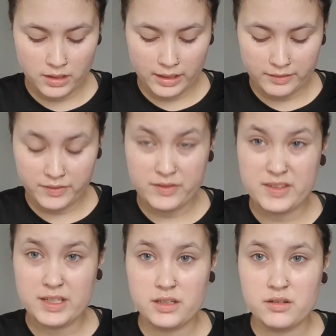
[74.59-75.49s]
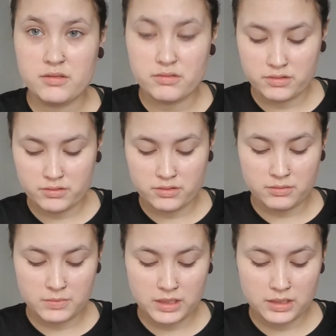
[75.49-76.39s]
like €15 or
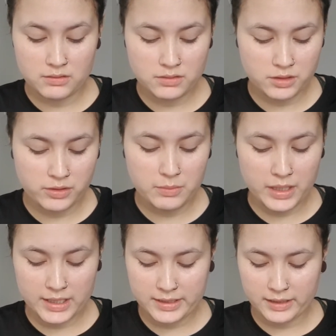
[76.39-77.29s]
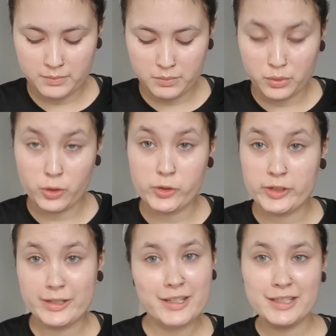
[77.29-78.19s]
something. You can buy it at
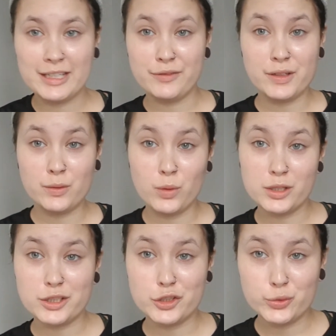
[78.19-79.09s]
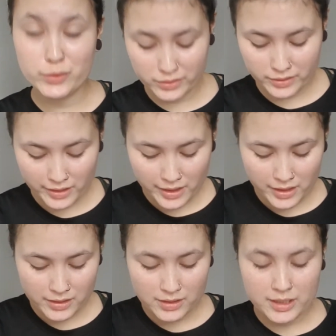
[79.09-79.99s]
Blokker if you want to.
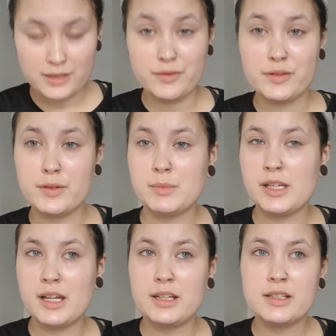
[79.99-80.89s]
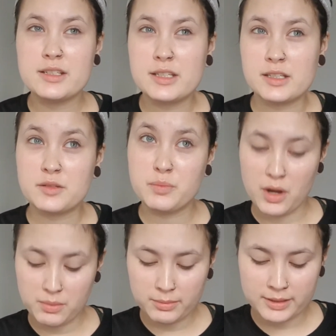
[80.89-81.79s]
And if you're from the Netherlands, it's
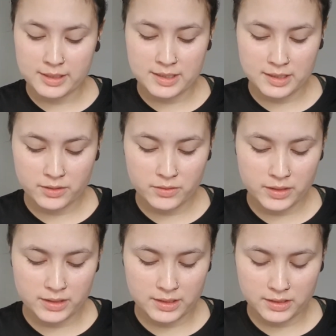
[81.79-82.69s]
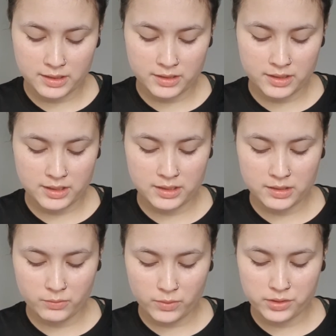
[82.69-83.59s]
probably still, there's
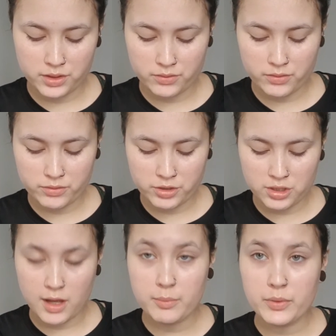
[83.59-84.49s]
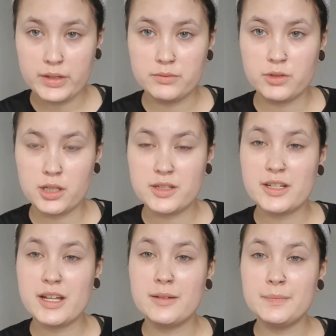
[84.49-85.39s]
this €1 shop in
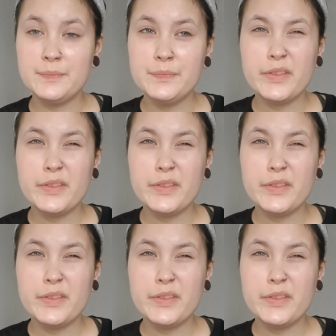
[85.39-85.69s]
Rotterdam